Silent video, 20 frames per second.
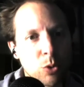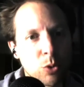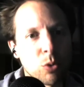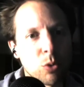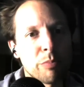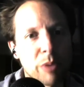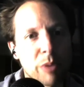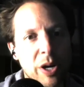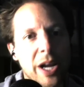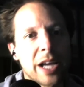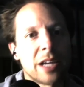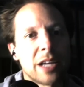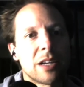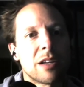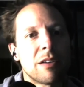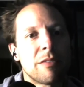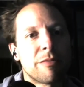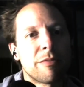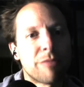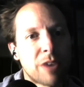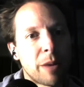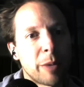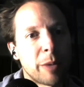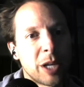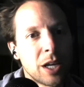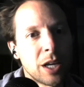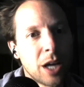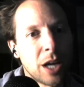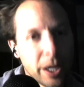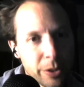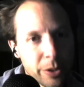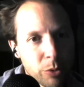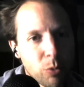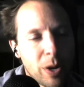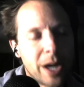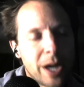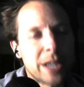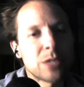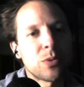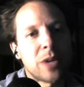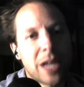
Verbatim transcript: your brand from it. Otherwise,